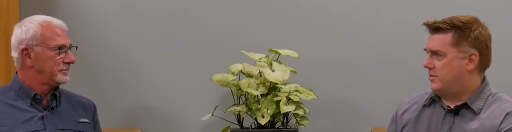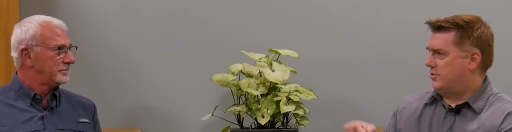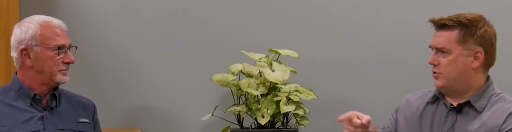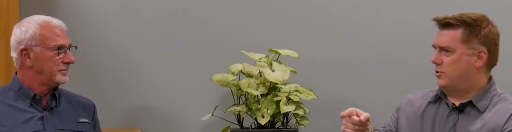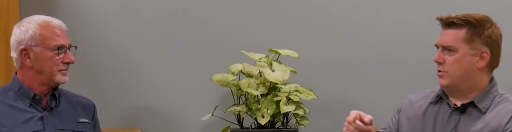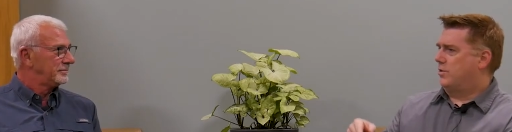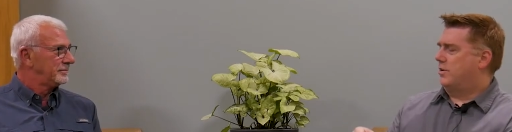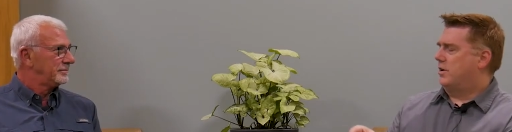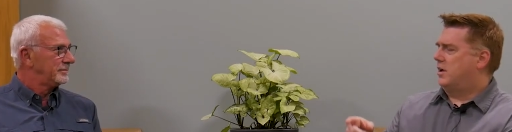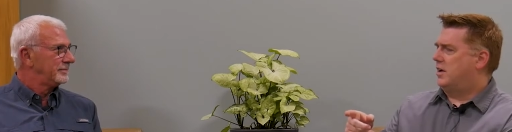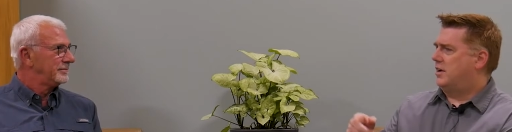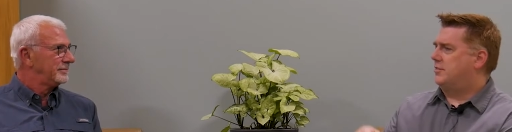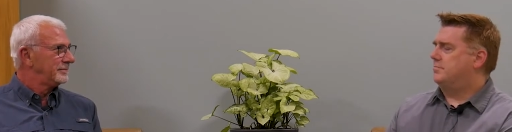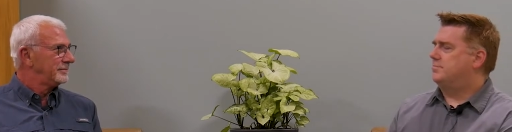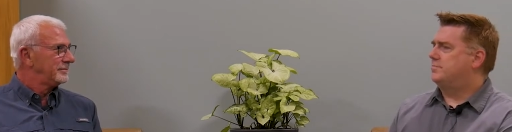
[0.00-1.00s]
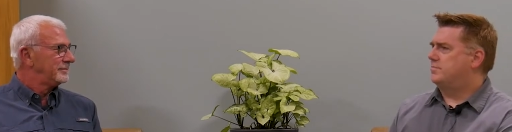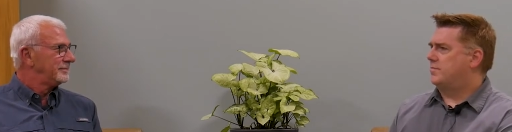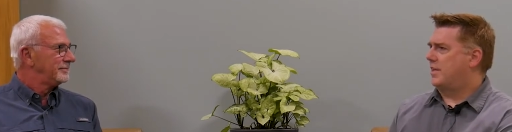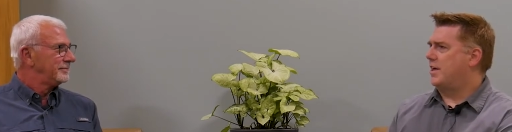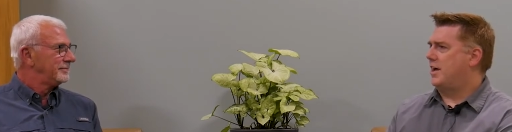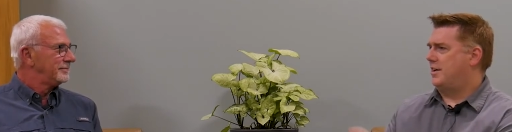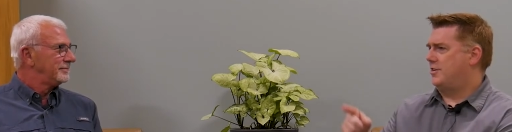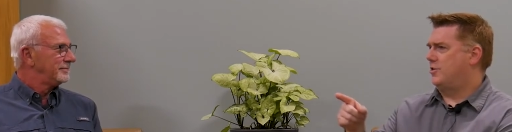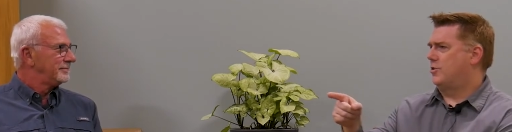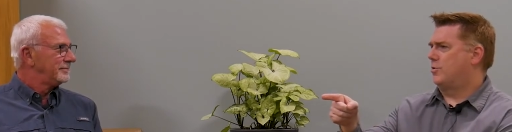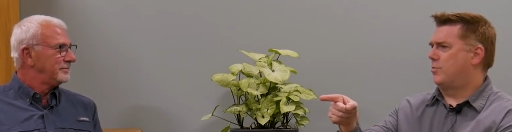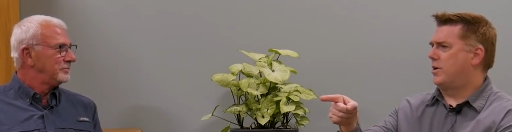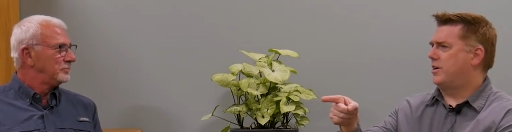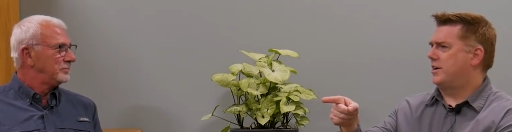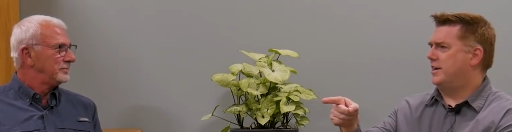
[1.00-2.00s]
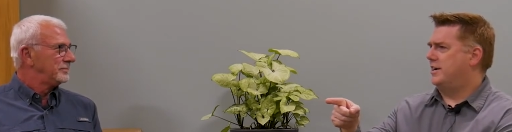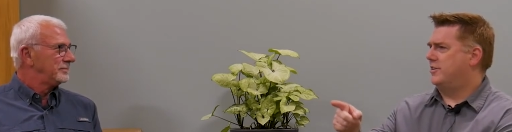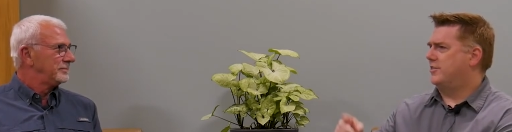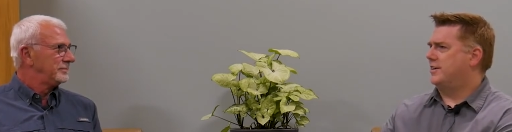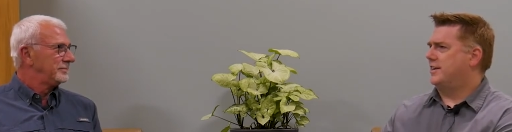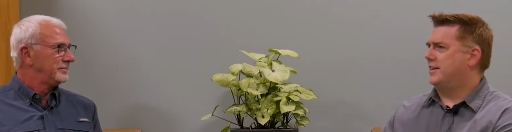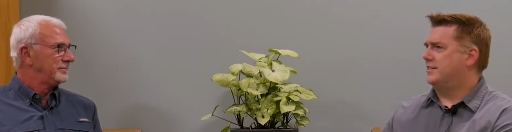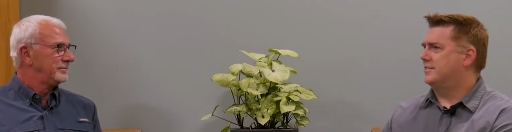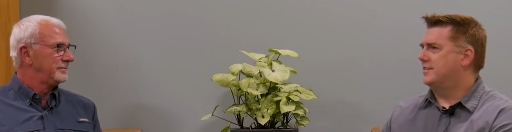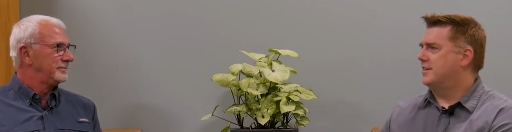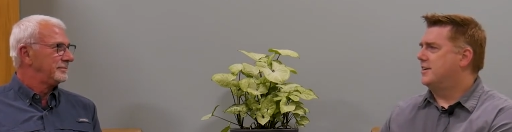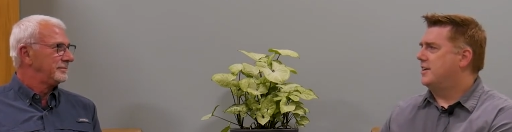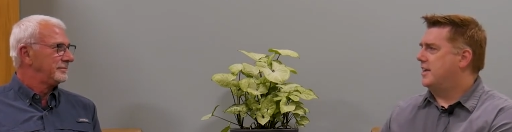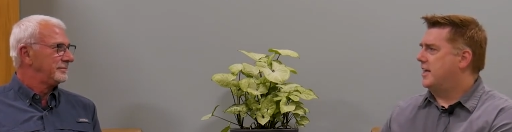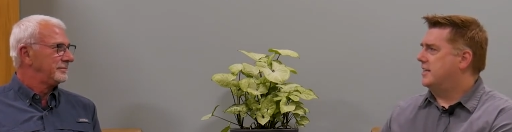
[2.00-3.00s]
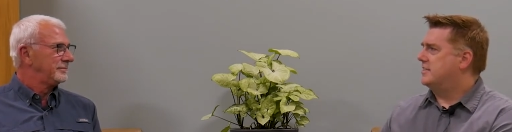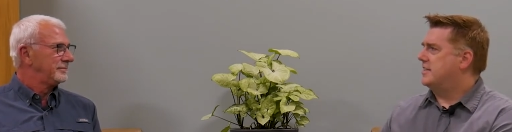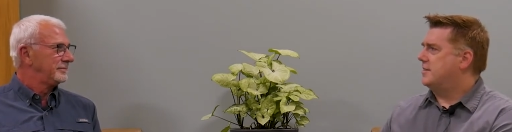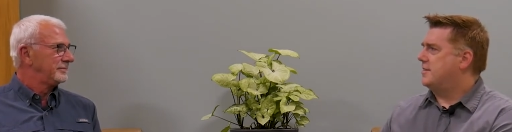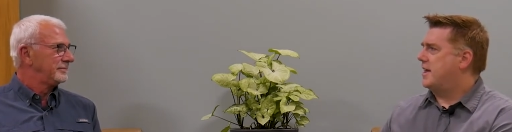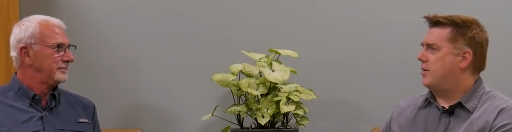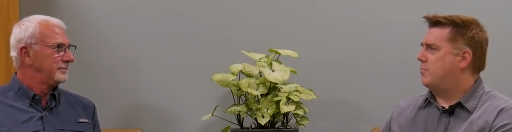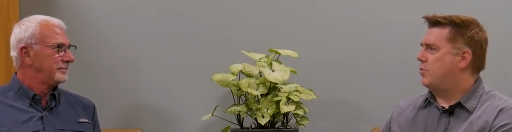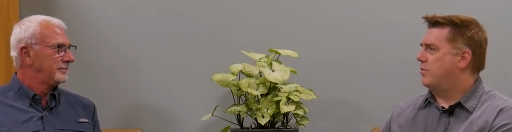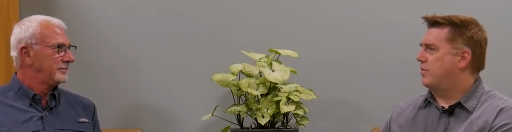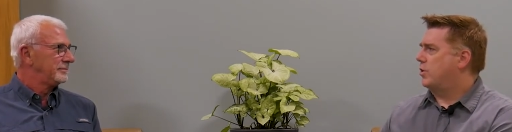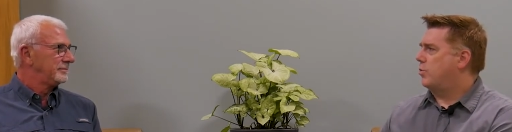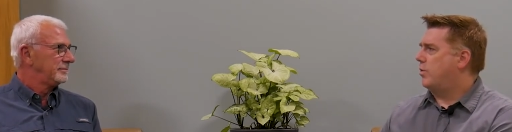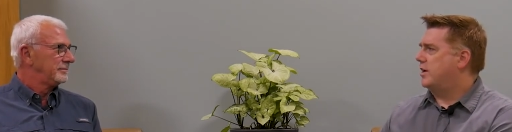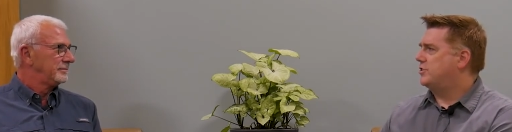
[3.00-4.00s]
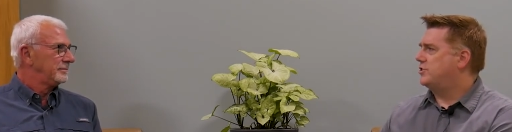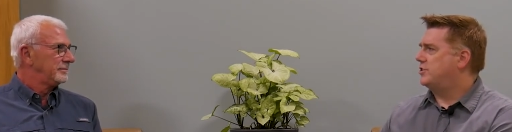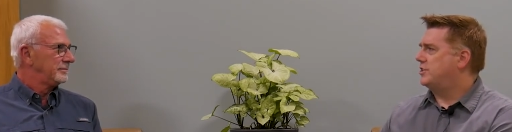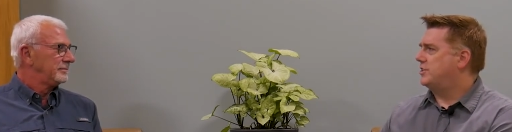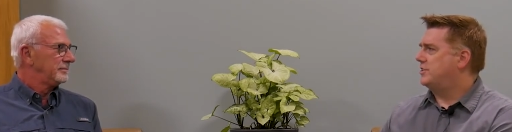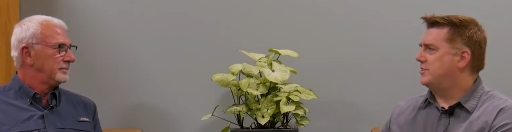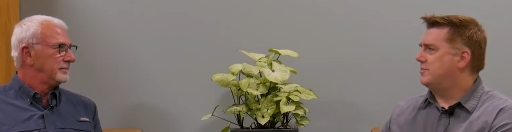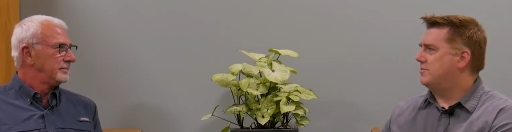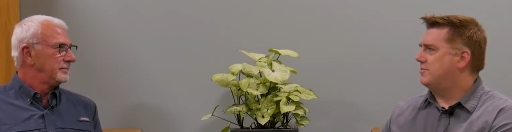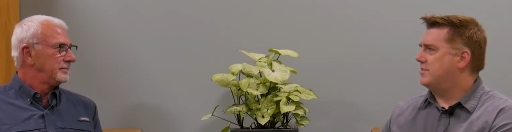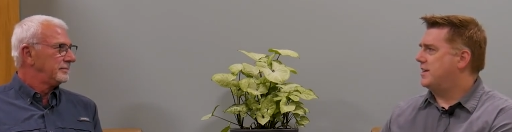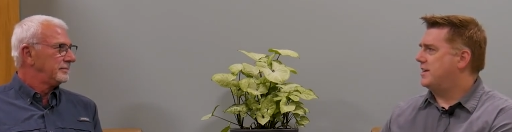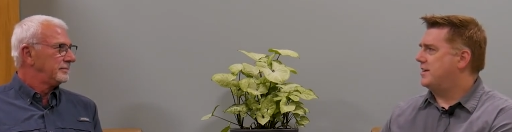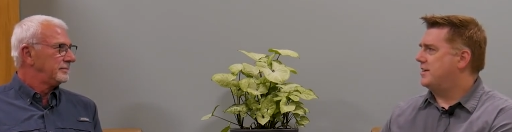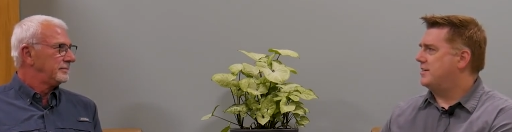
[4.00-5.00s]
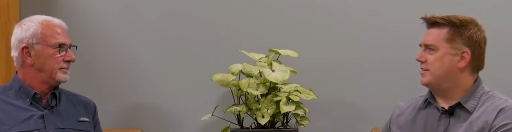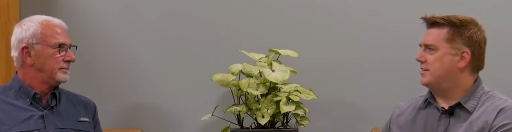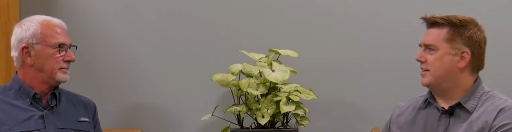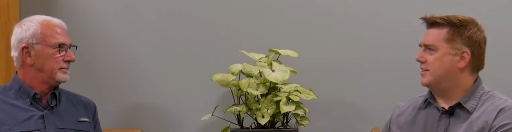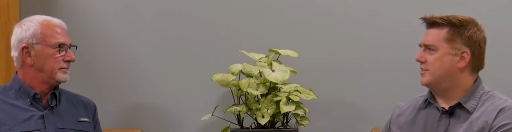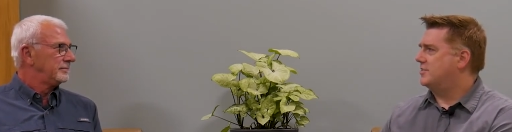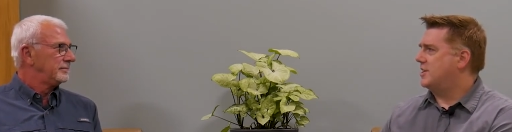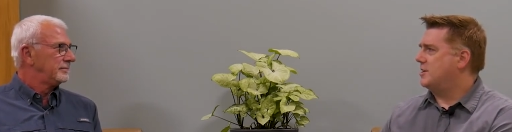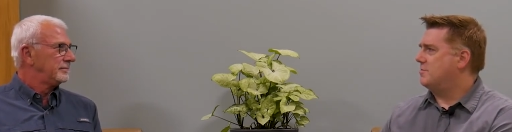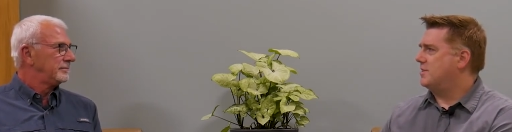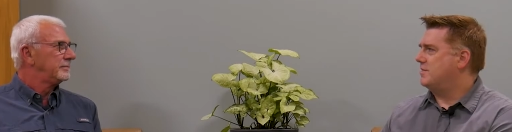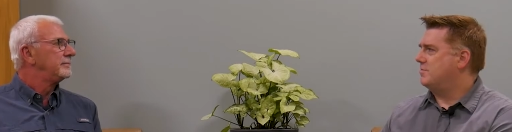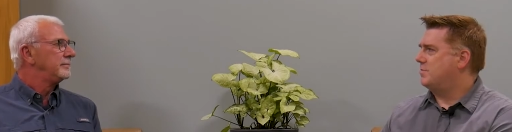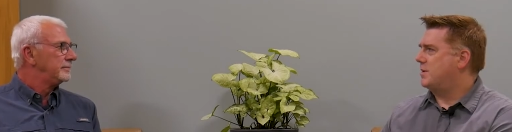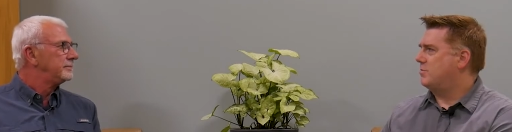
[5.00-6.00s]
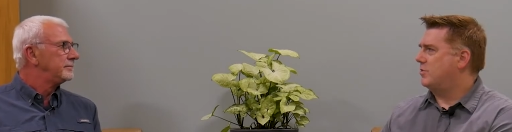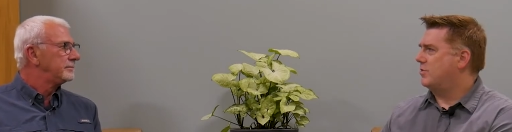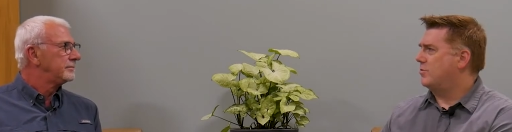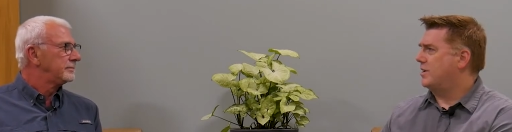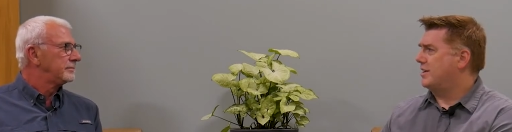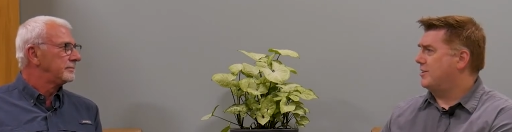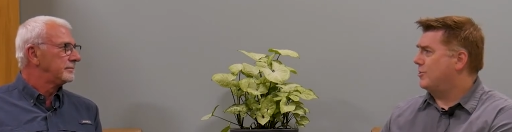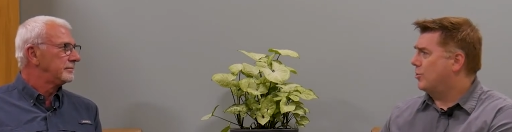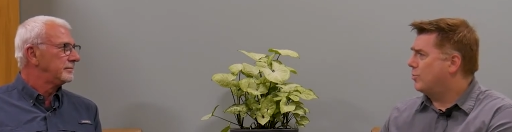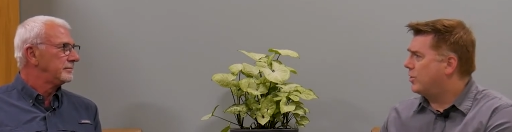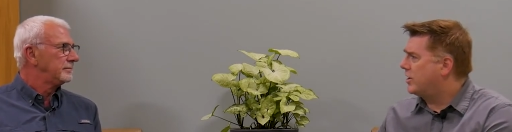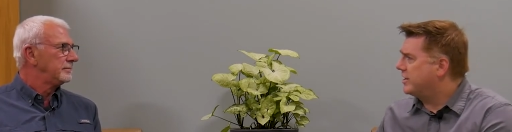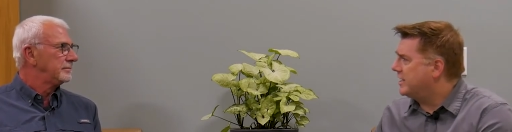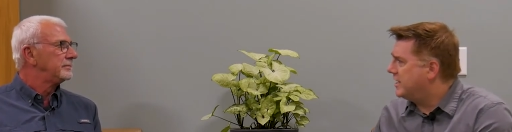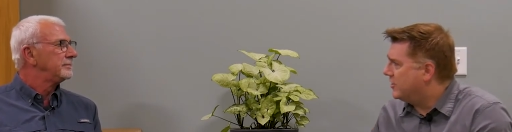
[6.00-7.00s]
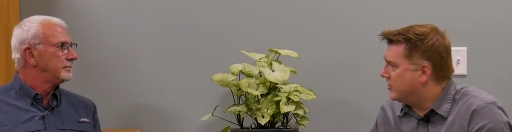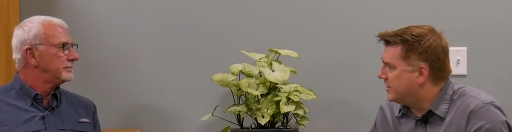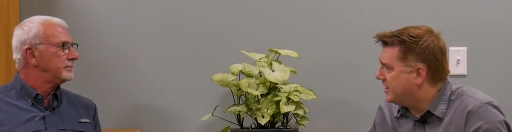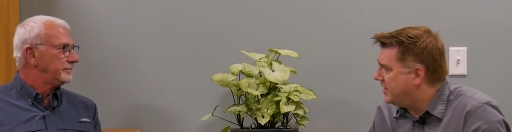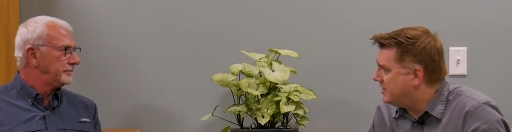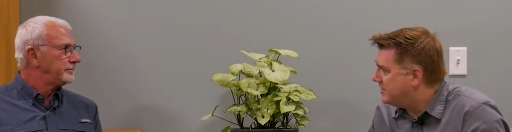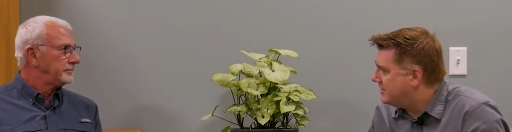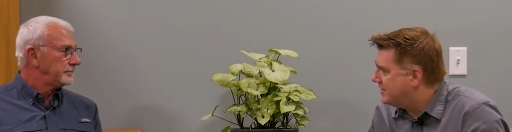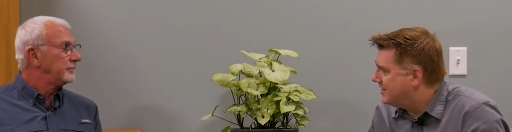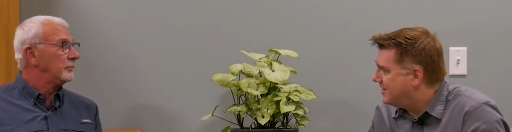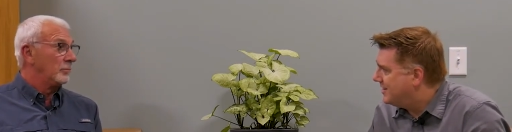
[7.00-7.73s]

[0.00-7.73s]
Speaker 1: You're, um, you're wearing hearing aids. Isn't it now more of a question than a statement? People are going, you're wearing hearing aids?